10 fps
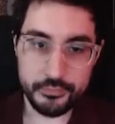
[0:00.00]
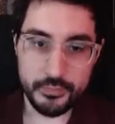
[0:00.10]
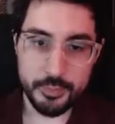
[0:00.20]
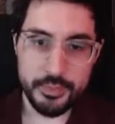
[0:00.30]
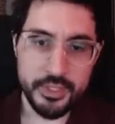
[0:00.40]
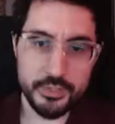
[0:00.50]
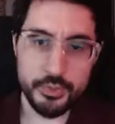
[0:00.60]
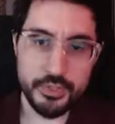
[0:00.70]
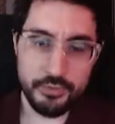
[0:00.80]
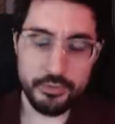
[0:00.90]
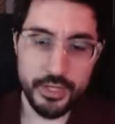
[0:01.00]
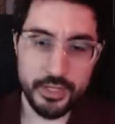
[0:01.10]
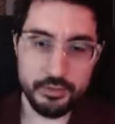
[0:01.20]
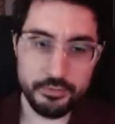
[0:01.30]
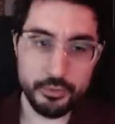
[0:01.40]
because we're never
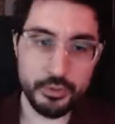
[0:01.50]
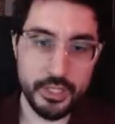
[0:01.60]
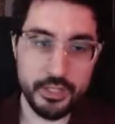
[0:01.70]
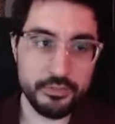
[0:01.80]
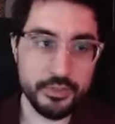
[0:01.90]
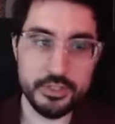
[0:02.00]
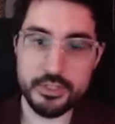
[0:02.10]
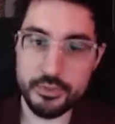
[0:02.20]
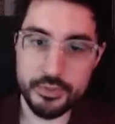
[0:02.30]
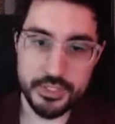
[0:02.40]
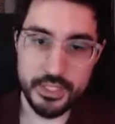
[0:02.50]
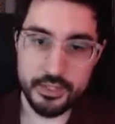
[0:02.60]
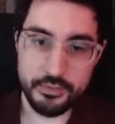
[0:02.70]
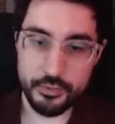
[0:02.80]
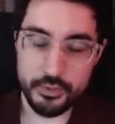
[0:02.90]
hitting full life, because as soon as you hit the
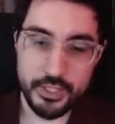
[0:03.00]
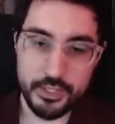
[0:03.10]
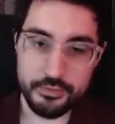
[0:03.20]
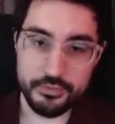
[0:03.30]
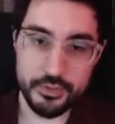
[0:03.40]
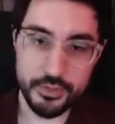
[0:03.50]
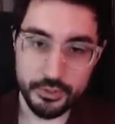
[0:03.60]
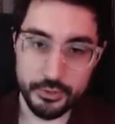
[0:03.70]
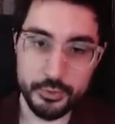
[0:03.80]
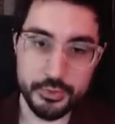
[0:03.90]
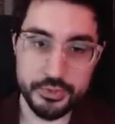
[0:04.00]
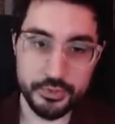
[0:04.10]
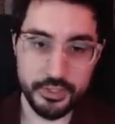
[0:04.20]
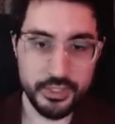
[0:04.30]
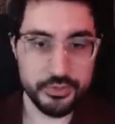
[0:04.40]
full life, you lose your
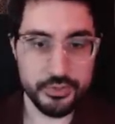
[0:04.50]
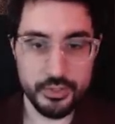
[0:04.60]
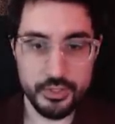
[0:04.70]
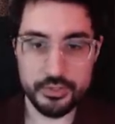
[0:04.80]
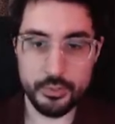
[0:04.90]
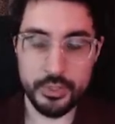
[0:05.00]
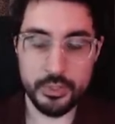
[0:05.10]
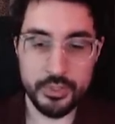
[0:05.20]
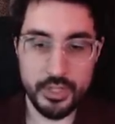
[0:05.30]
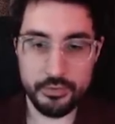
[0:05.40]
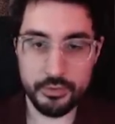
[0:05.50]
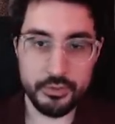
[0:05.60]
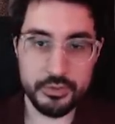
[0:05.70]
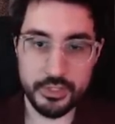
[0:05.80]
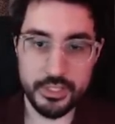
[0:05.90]
Leech. So we never
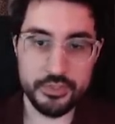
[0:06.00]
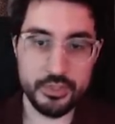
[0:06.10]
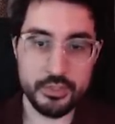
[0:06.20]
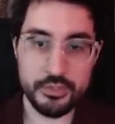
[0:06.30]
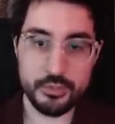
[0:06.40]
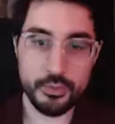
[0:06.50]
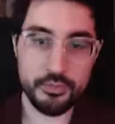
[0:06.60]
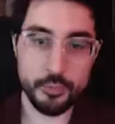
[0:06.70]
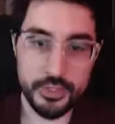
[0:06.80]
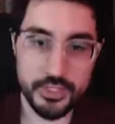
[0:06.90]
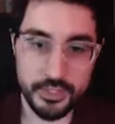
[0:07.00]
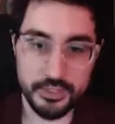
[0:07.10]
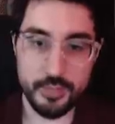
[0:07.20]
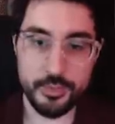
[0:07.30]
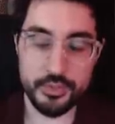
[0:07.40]
lose Leech. So whenever we take
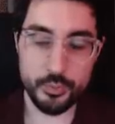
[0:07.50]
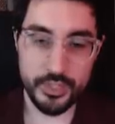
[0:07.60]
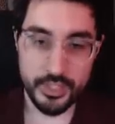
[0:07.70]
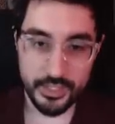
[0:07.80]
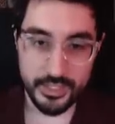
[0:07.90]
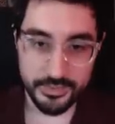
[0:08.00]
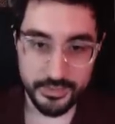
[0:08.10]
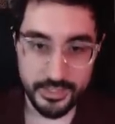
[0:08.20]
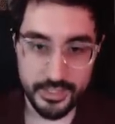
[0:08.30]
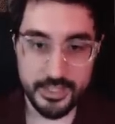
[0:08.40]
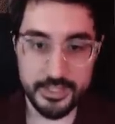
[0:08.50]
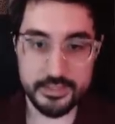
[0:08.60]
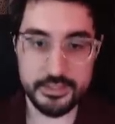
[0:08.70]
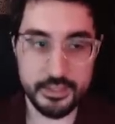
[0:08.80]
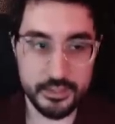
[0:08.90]
damage, we get the
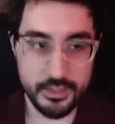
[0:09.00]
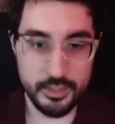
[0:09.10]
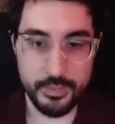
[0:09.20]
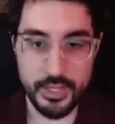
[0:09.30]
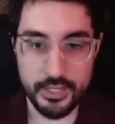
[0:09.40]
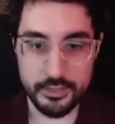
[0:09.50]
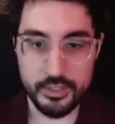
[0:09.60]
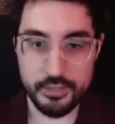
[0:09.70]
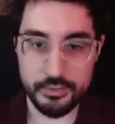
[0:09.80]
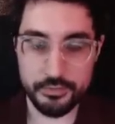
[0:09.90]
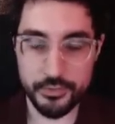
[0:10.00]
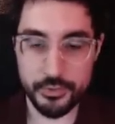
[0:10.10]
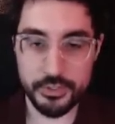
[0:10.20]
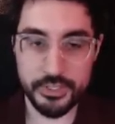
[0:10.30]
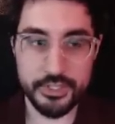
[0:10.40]
instant impact of a
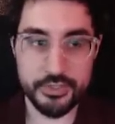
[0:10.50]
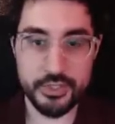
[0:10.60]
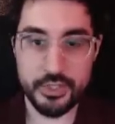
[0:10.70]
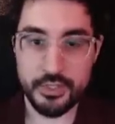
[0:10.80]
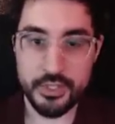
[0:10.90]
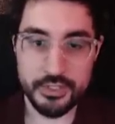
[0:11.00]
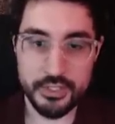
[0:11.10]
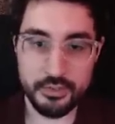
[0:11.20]
full Leech instead of